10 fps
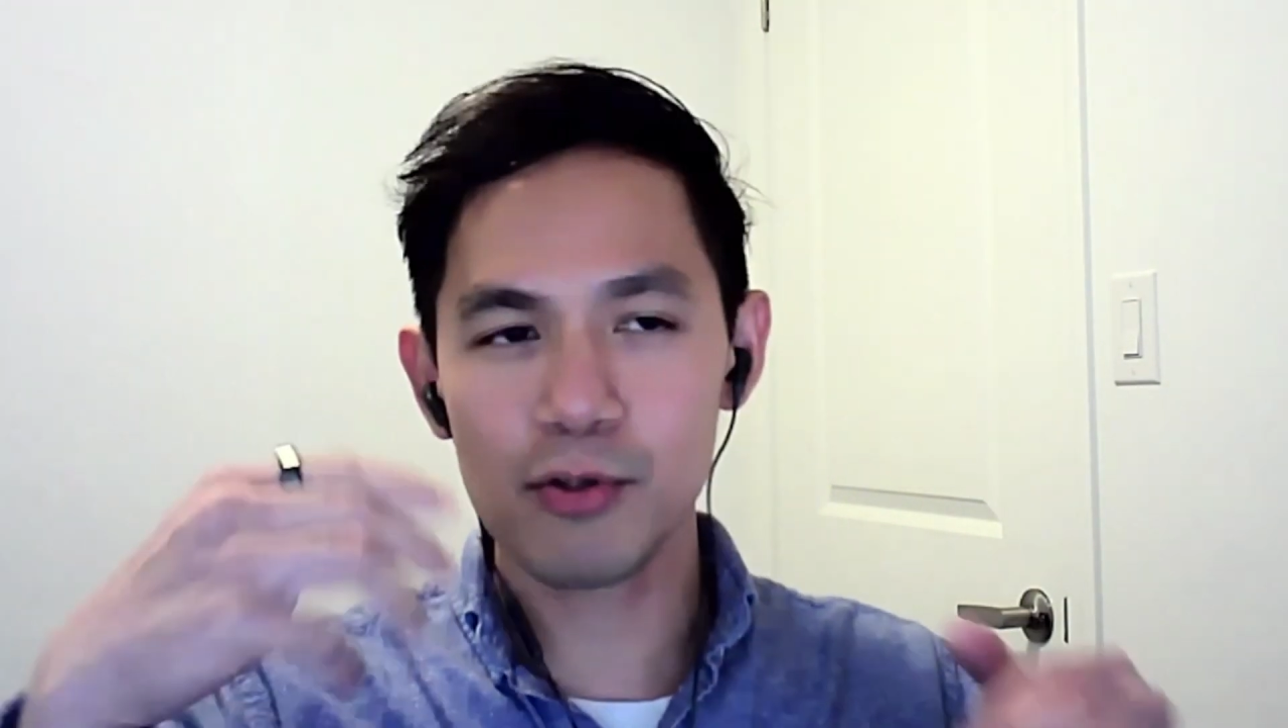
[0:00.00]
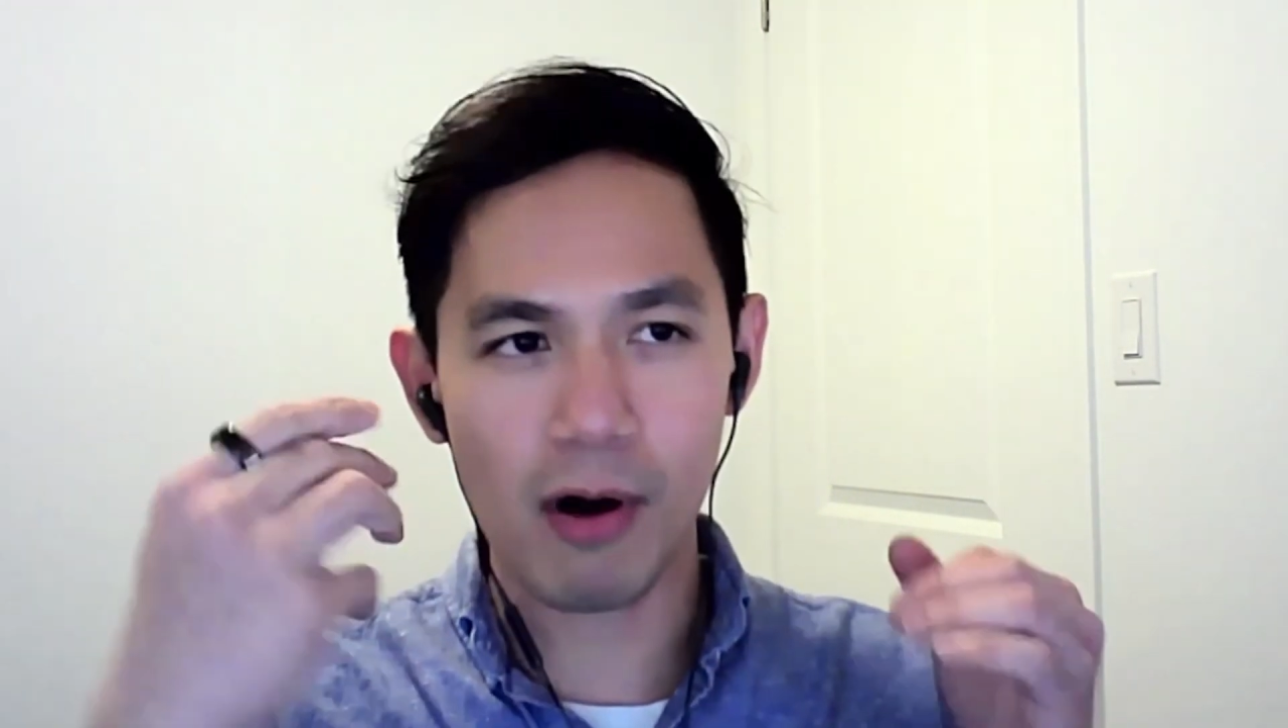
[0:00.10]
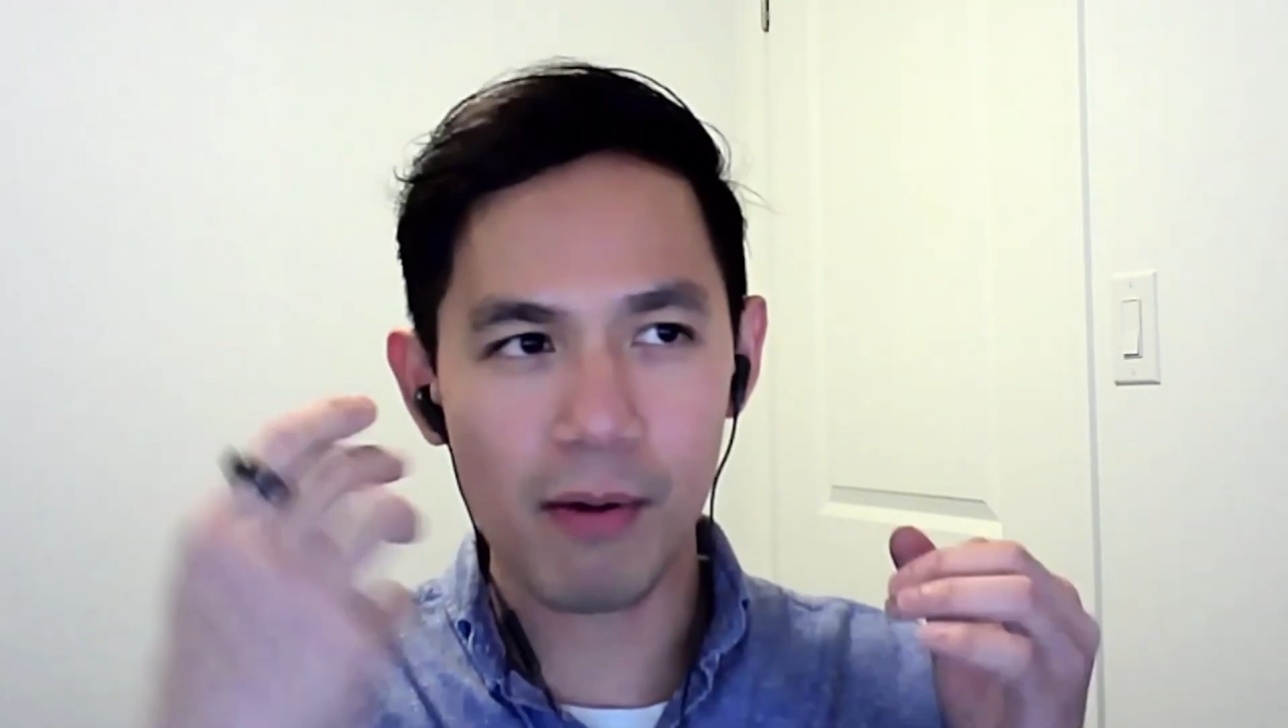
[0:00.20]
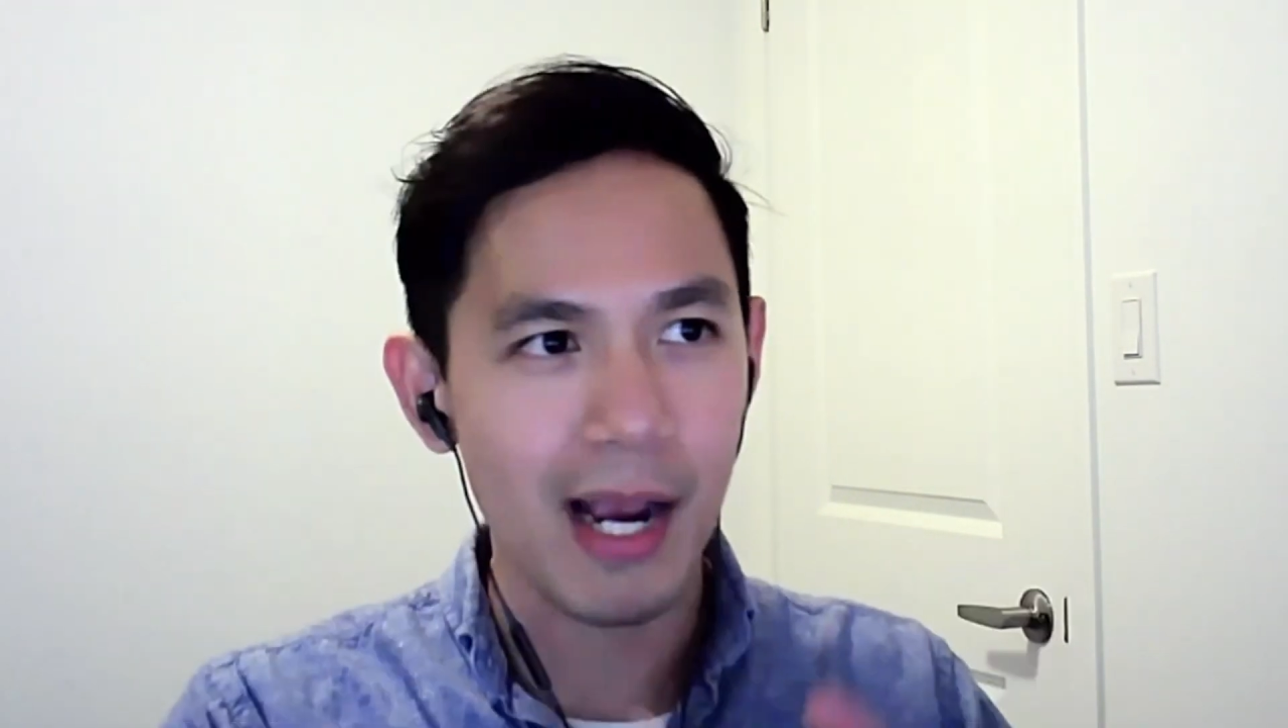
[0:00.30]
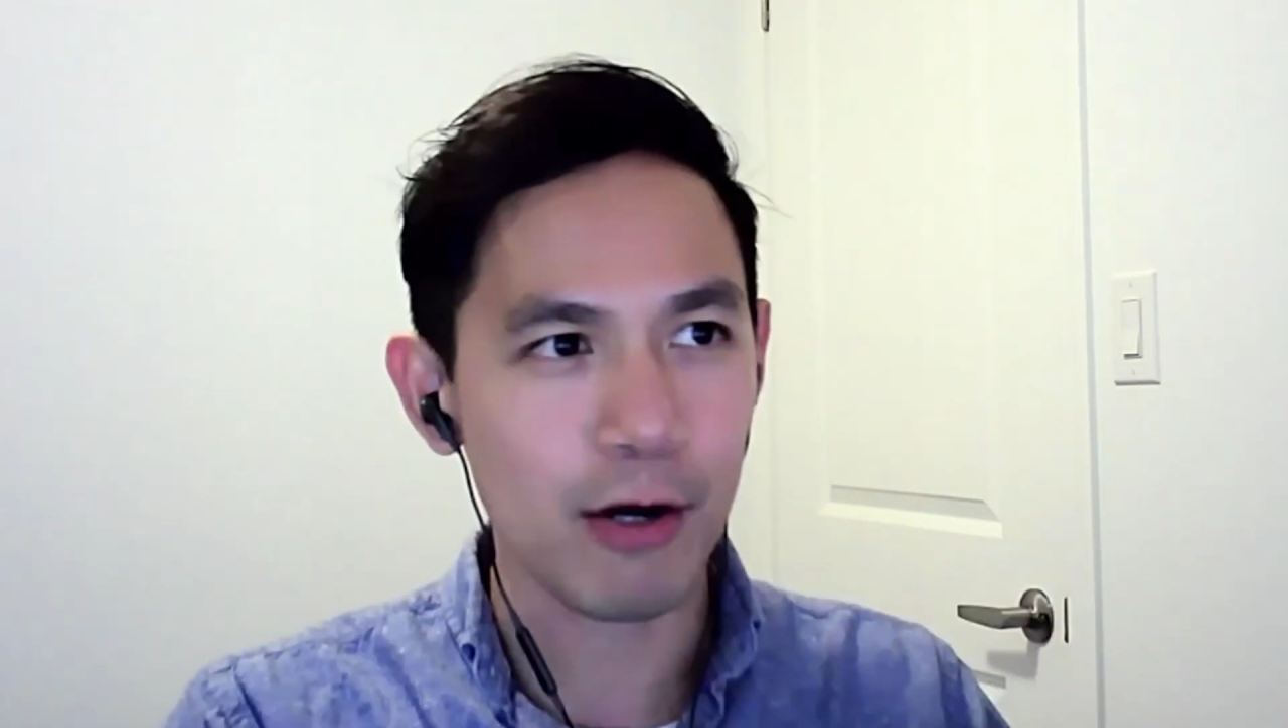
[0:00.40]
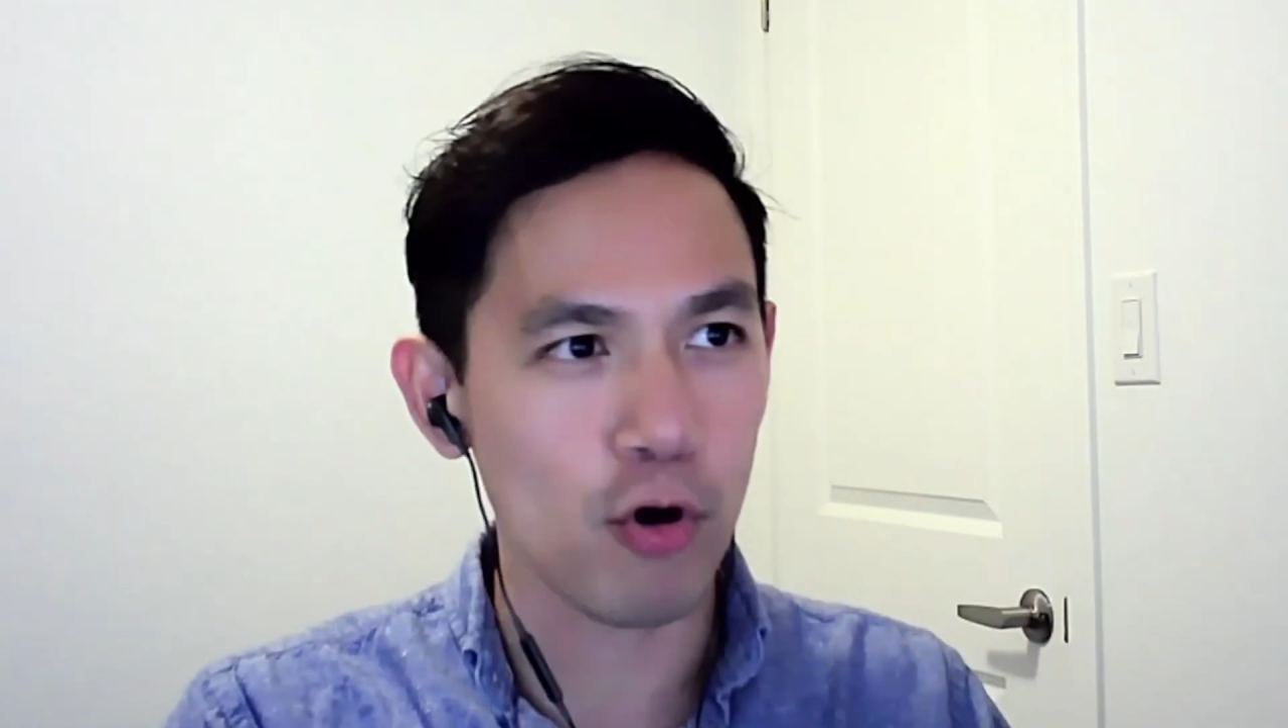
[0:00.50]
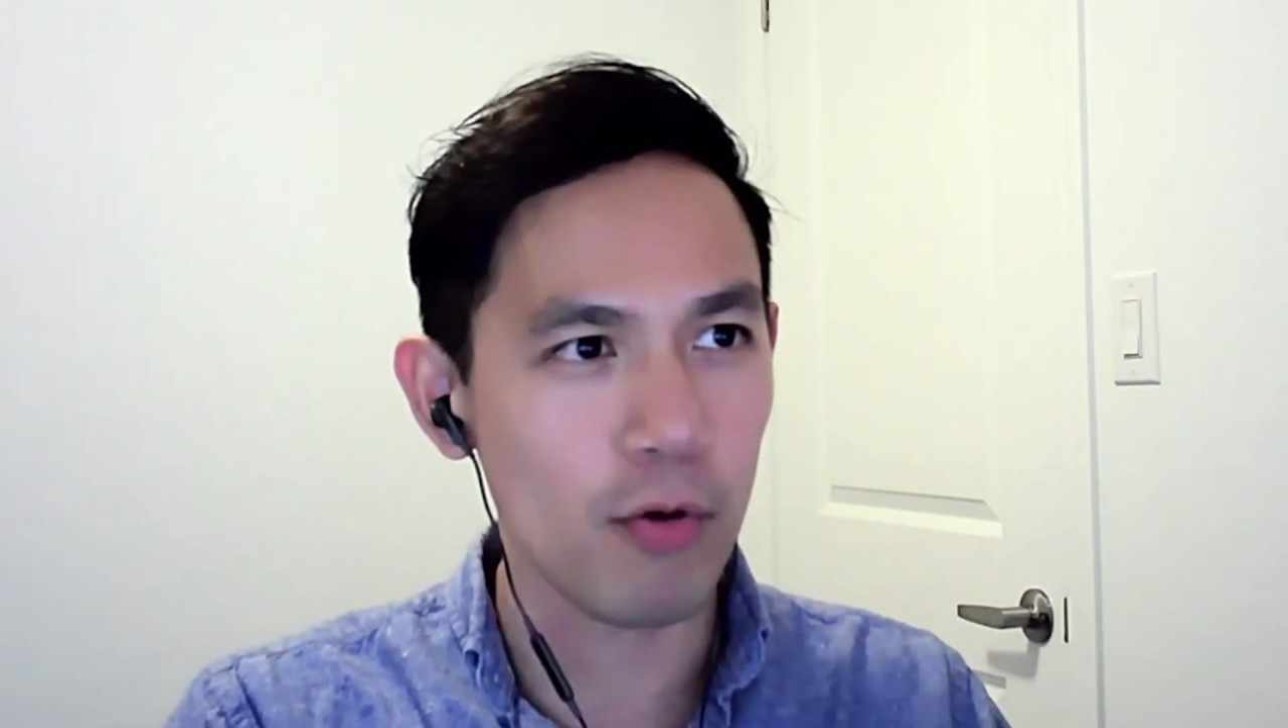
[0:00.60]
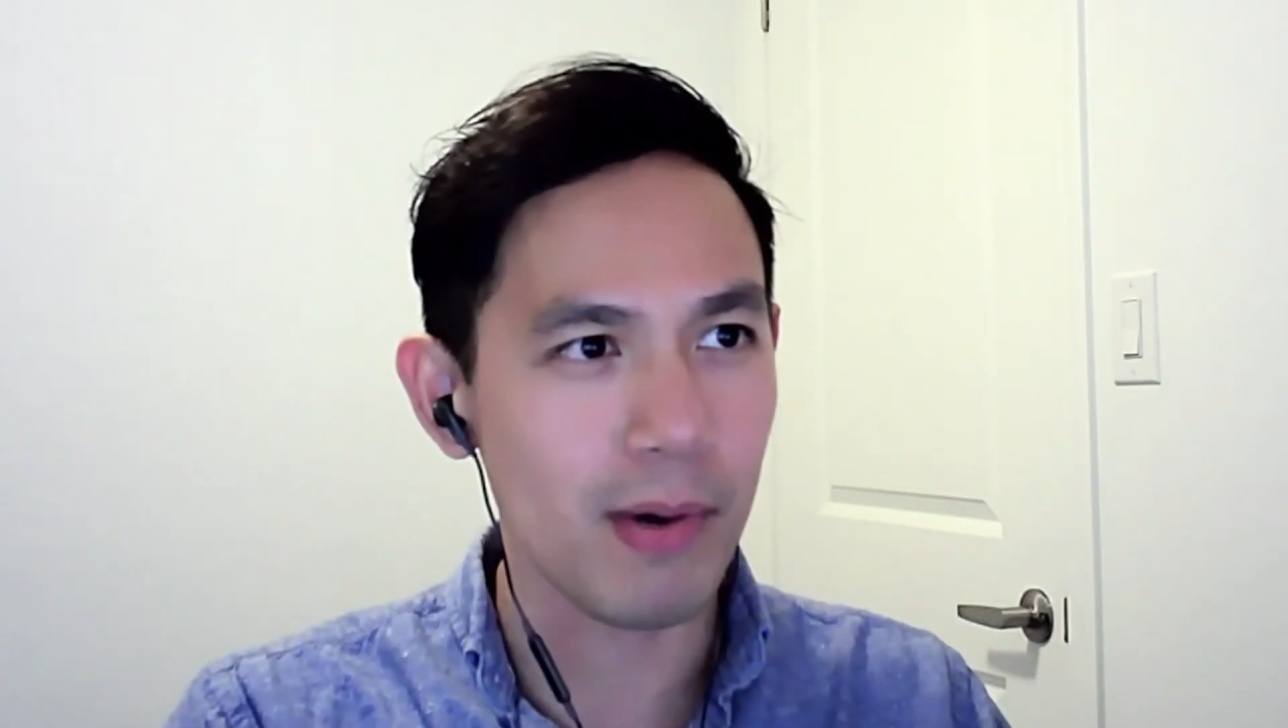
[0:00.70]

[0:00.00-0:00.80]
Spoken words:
our microbe,